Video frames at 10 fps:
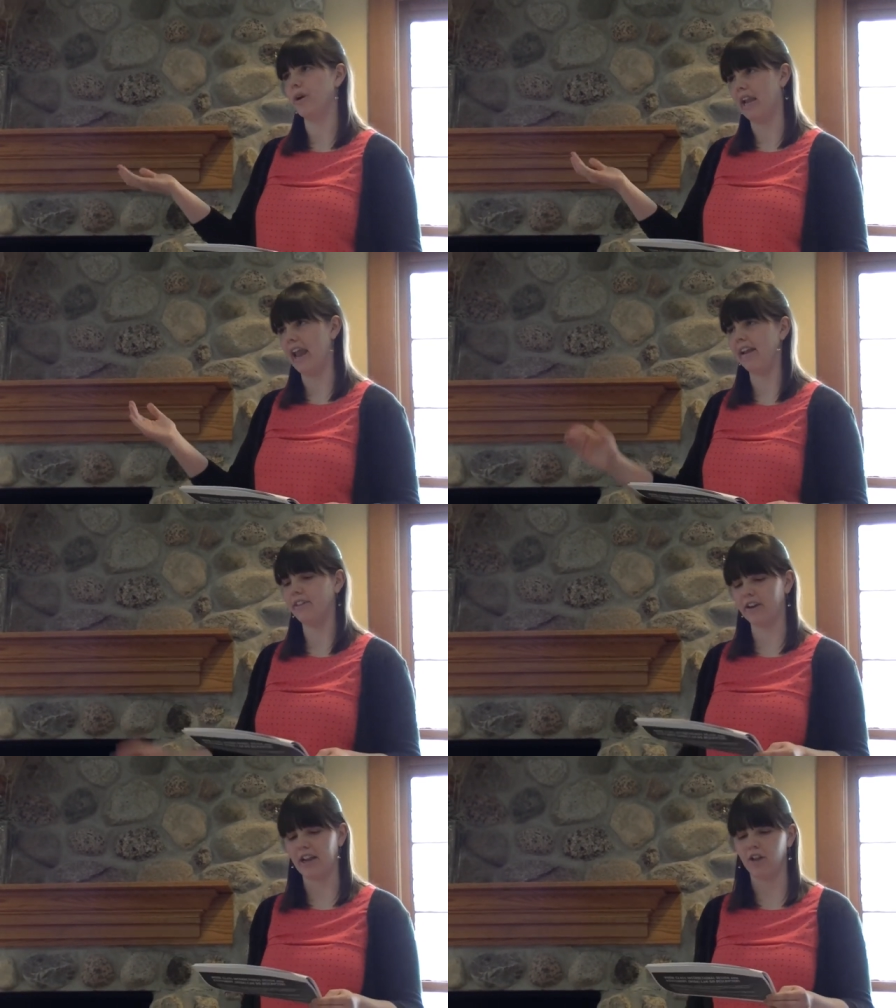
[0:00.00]

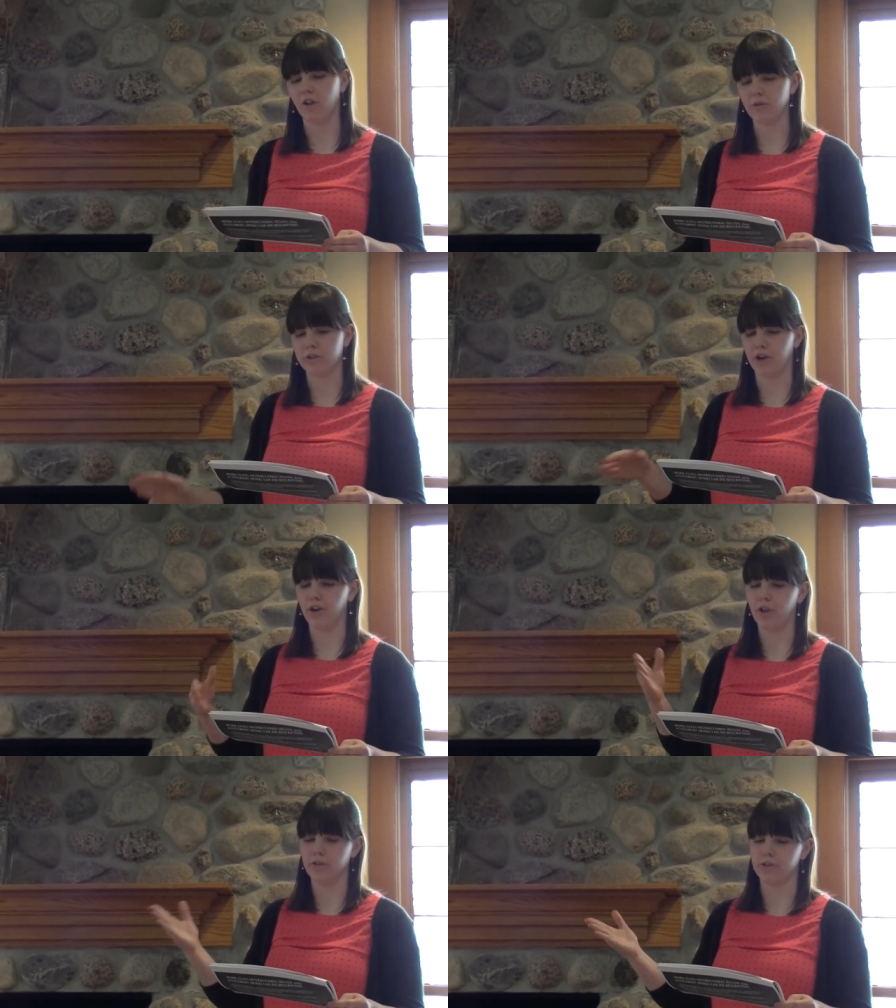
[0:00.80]
0.8. They're getting closer
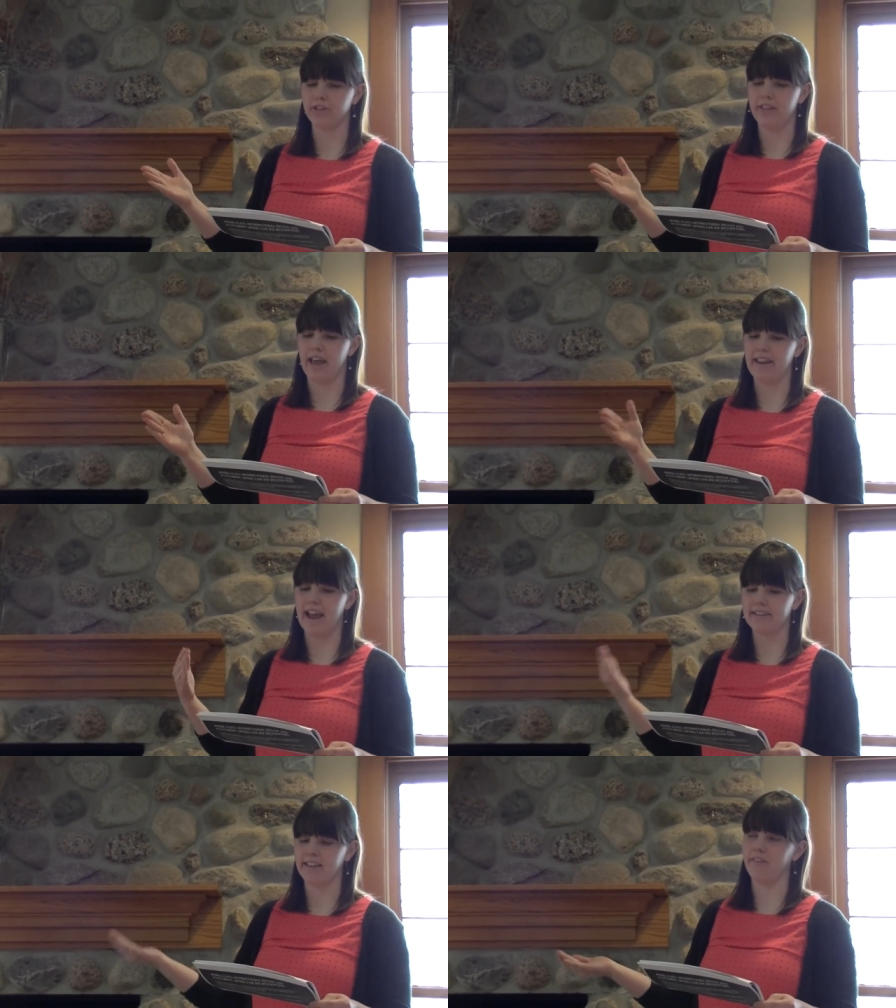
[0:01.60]
and closer to that
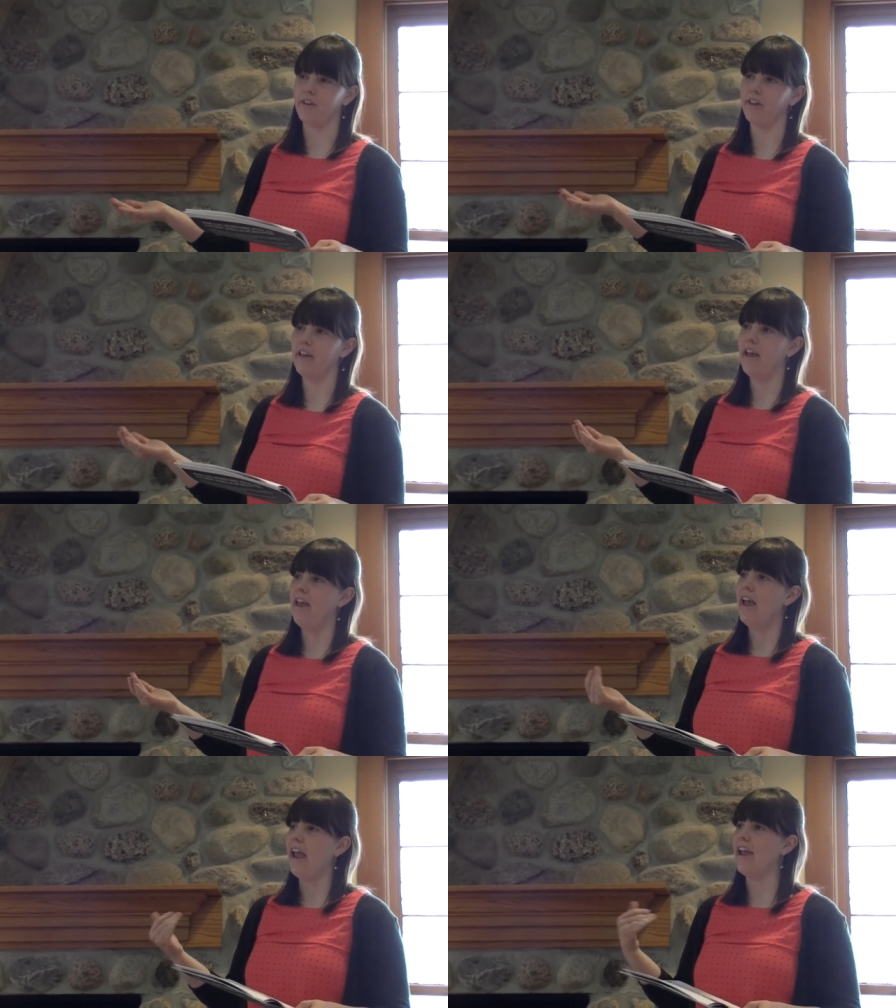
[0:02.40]
next level.
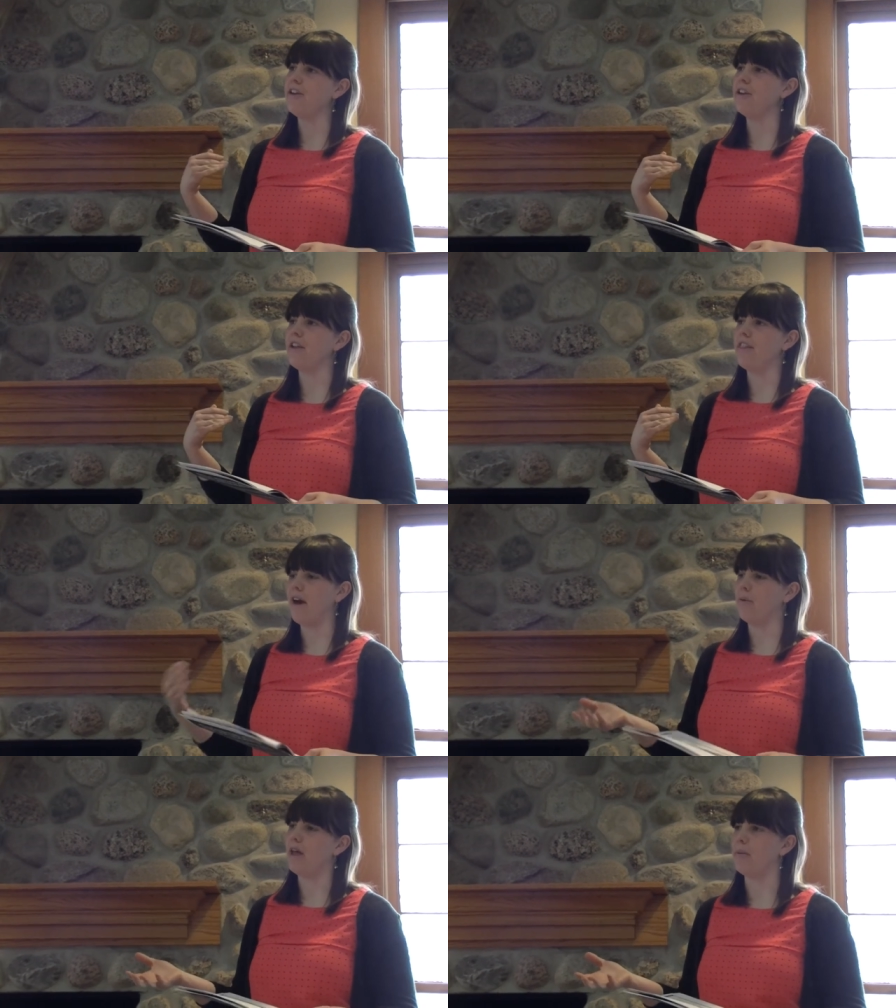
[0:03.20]
And
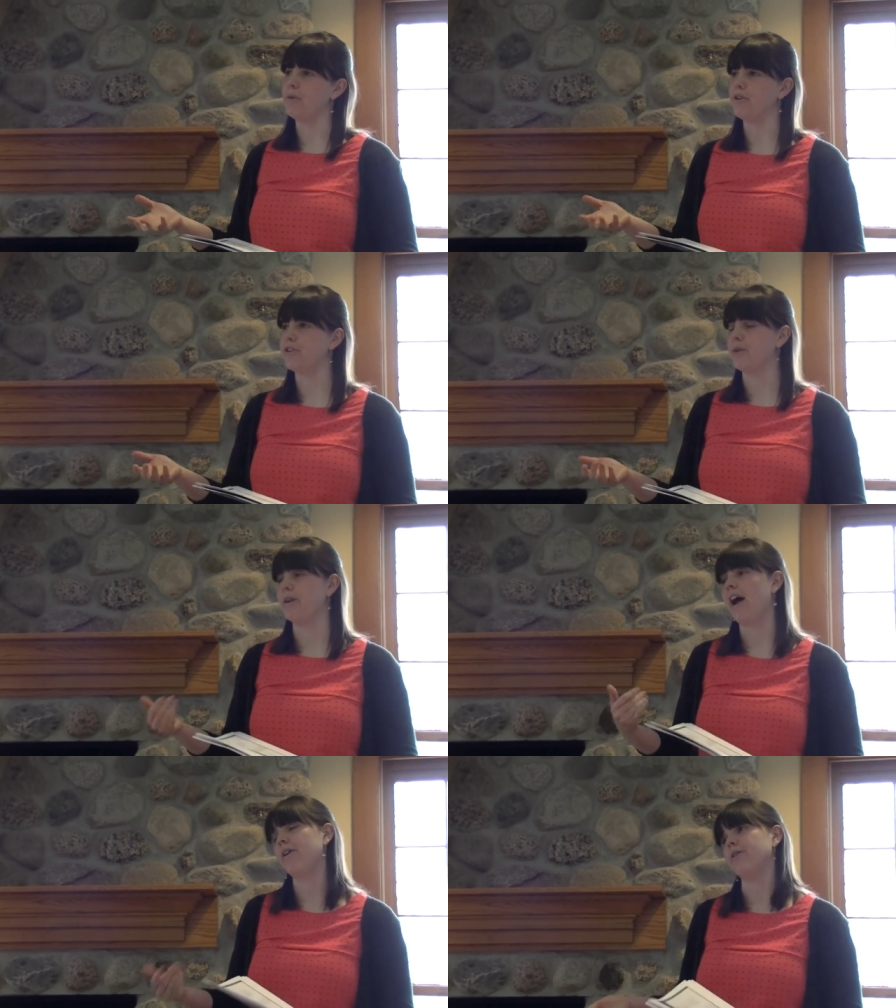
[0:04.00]
that will help you
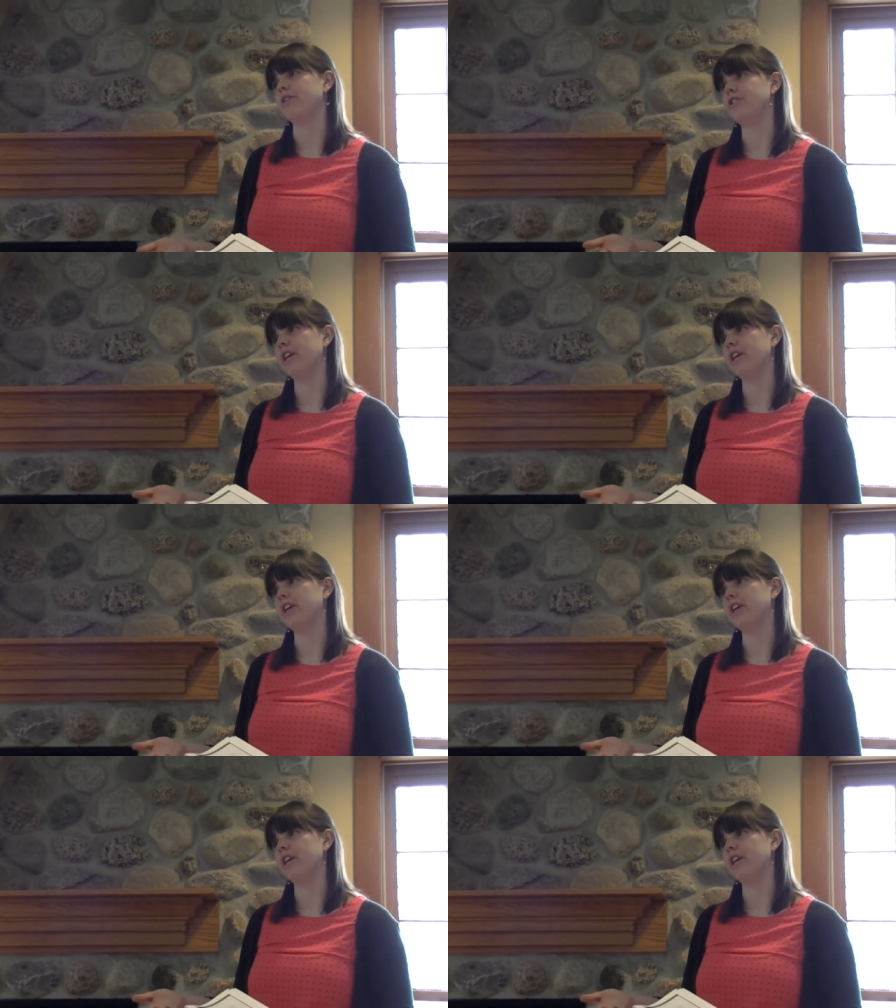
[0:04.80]
determine how you can